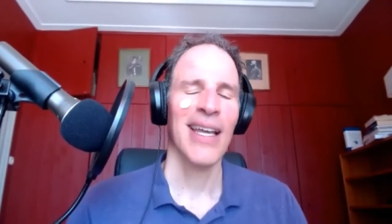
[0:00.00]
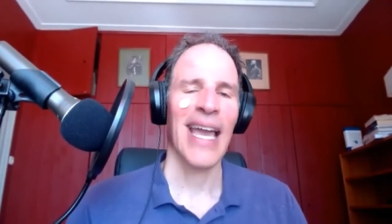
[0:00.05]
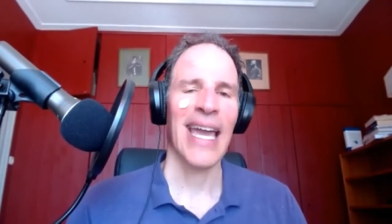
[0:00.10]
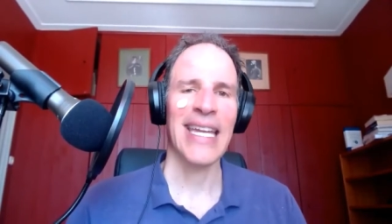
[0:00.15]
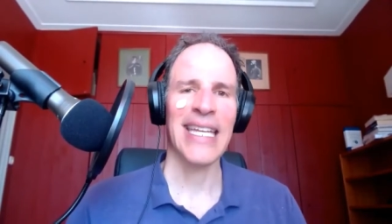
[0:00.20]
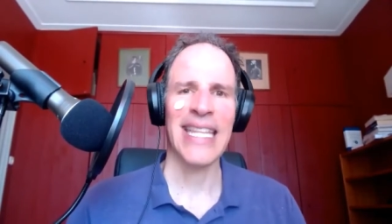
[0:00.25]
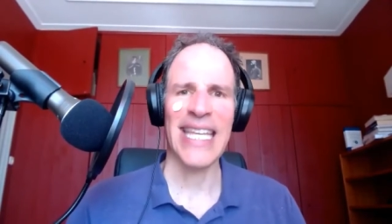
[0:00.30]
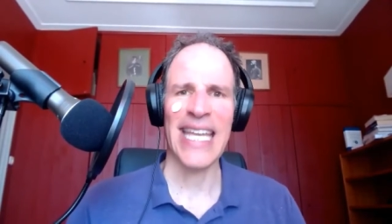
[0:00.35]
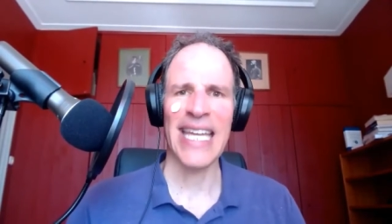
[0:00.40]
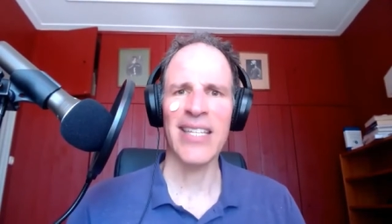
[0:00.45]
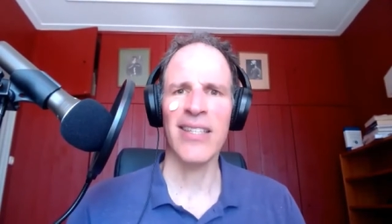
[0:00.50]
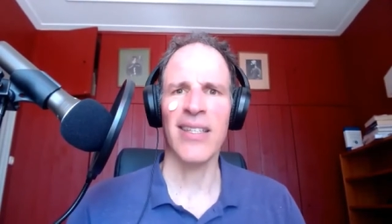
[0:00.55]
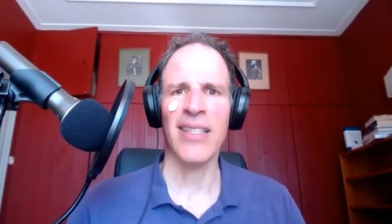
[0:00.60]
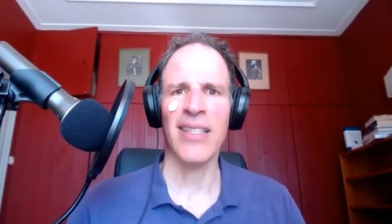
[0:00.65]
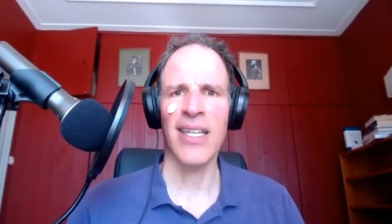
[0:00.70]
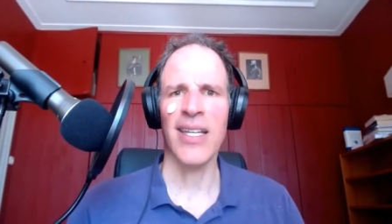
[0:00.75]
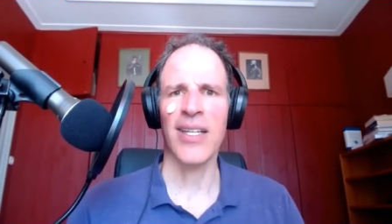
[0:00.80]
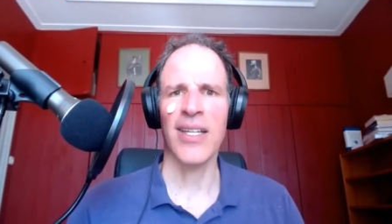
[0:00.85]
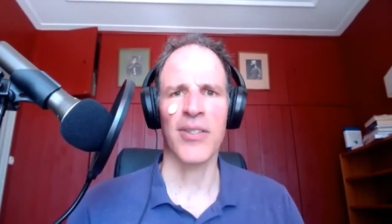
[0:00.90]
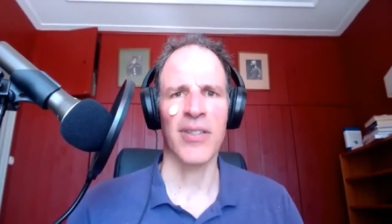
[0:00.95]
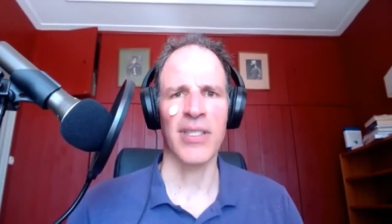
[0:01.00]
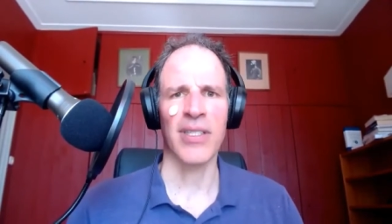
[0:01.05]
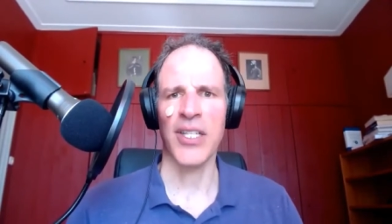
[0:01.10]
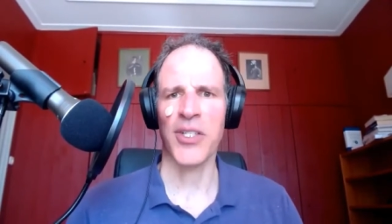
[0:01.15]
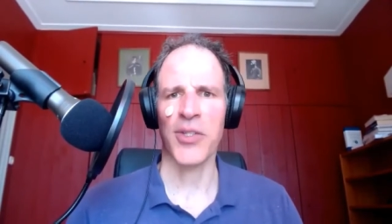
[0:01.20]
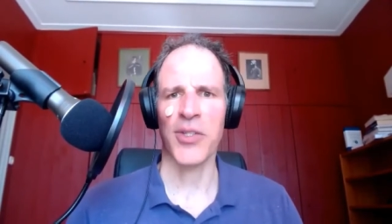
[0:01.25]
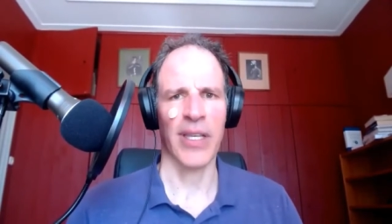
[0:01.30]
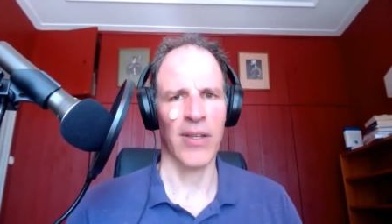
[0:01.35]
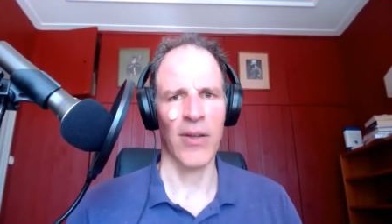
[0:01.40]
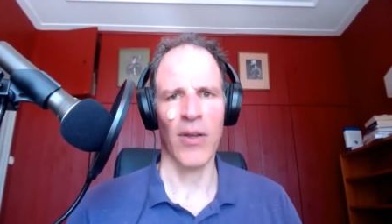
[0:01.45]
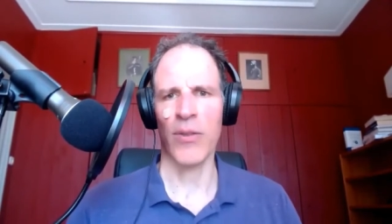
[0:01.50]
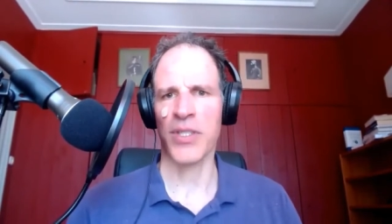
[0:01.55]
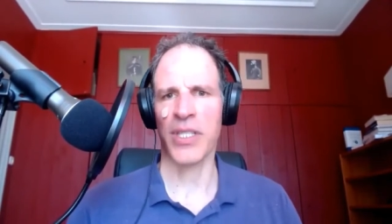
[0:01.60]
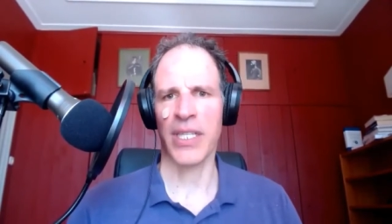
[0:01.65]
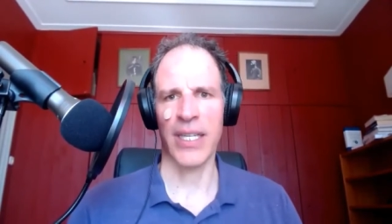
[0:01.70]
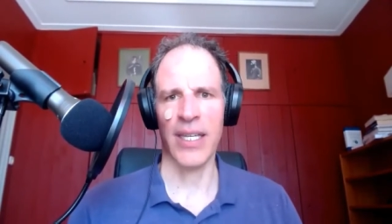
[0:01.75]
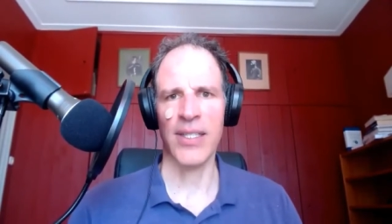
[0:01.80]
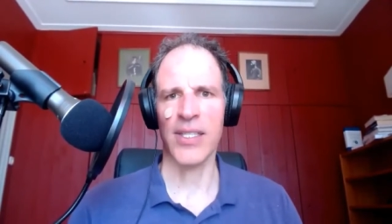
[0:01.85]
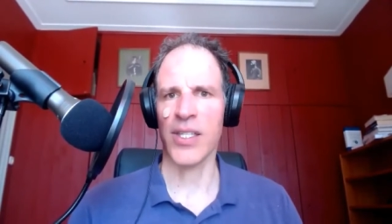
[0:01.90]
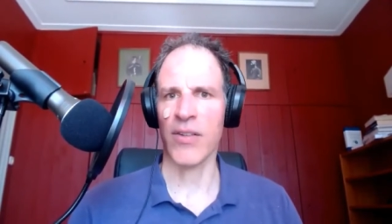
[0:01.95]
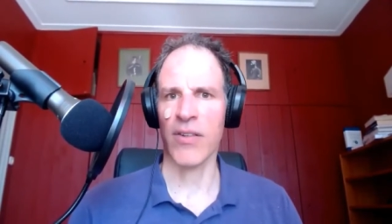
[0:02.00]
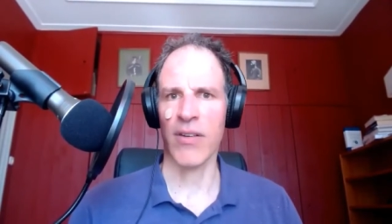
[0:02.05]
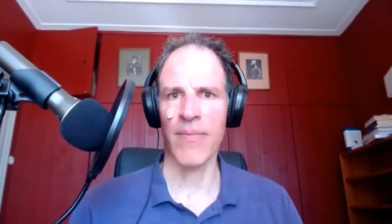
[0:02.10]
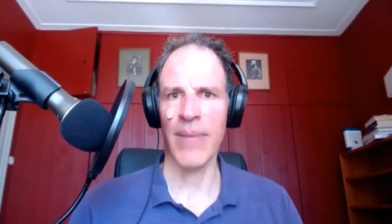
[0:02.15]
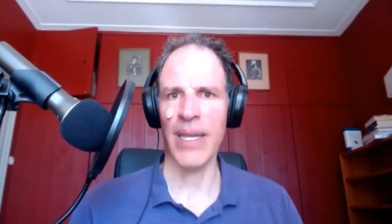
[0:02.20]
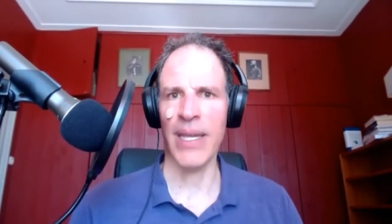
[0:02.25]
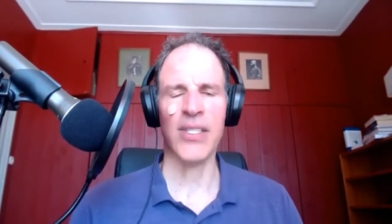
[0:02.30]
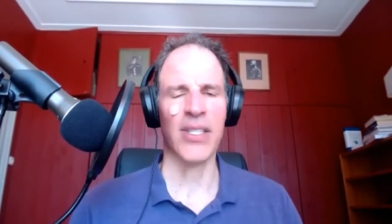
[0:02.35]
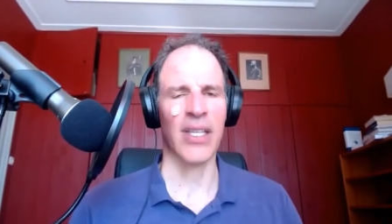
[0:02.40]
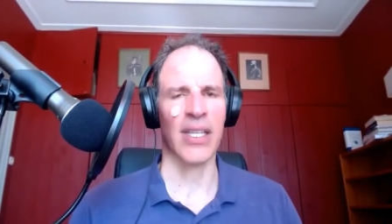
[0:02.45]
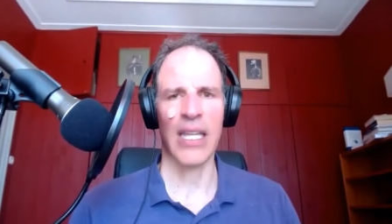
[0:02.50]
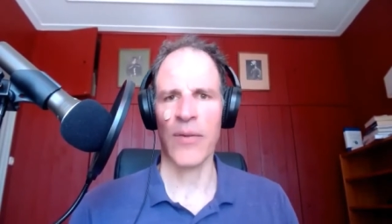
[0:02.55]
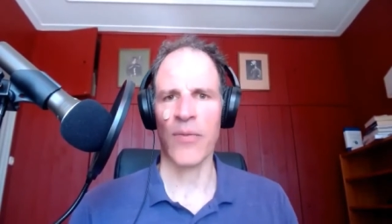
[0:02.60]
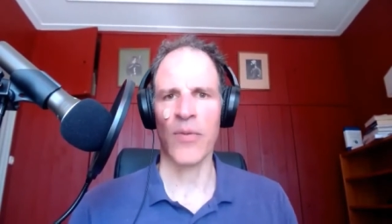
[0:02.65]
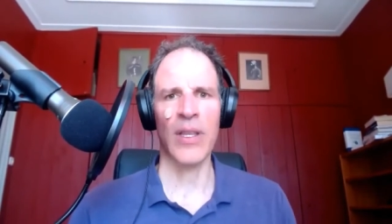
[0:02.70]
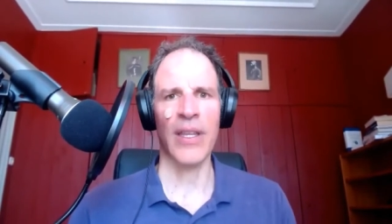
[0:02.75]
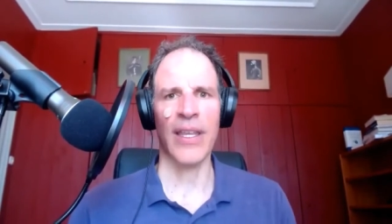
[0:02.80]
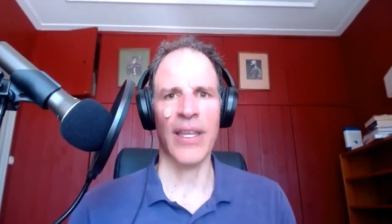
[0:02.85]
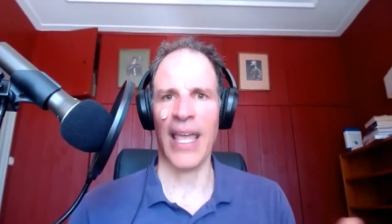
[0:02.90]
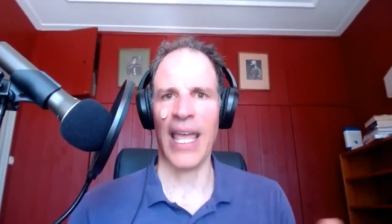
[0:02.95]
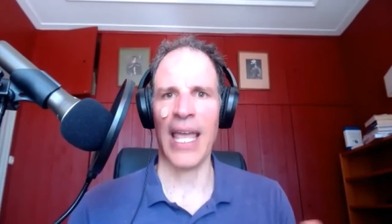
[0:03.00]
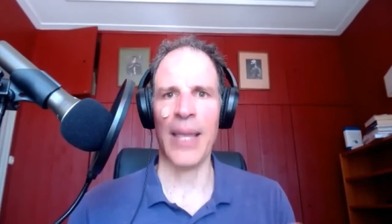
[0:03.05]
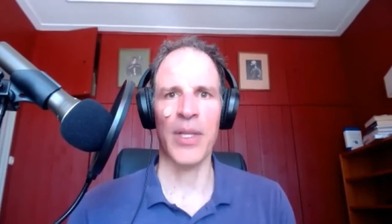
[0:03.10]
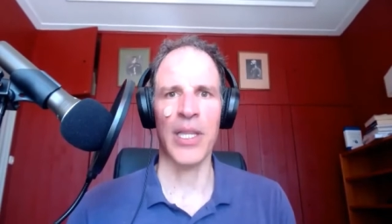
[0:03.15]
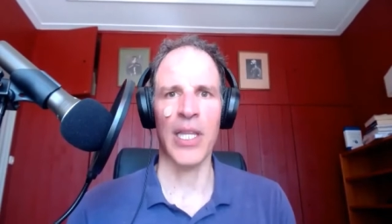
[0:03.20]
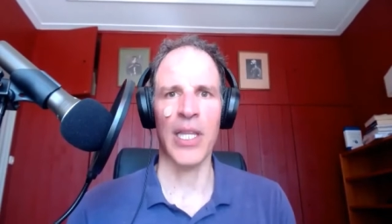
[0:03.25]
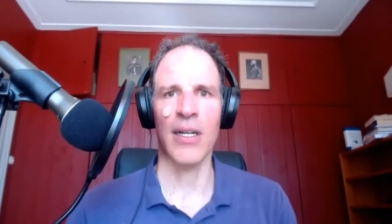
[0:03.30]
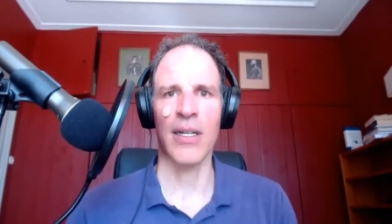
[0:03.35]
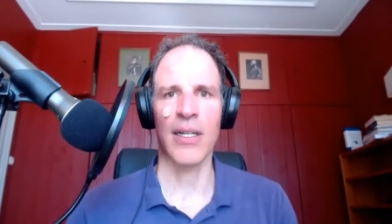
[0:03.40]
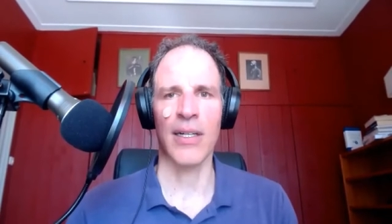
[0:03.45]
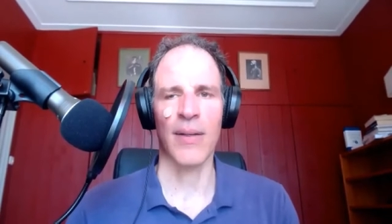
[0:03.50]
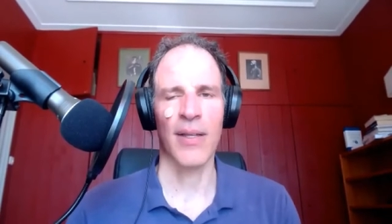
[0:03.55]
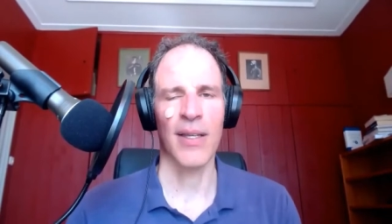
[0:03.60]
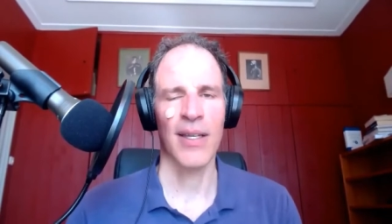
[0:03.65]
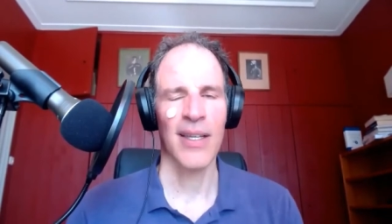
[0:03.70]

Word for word: And at the end of the year, the teacher, like, oh, those kids, they're amazing. They really came along.